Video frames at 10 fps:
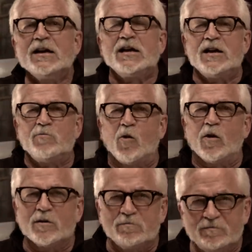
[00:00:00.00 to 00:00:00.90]

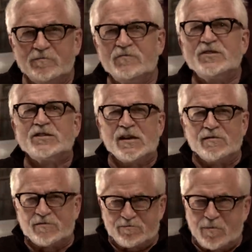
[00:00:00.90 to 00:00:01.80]
keyboard
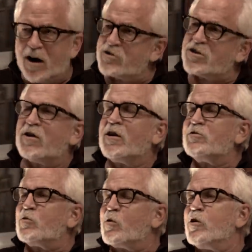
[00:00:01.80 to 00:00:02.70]
synth modular on
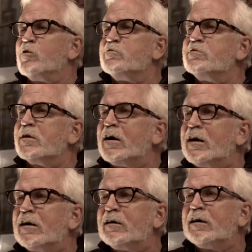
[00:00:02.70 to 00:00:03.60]
the road. Yeah.
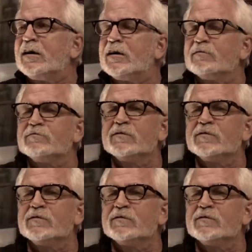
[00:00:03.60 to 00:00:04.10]
Uh, uh,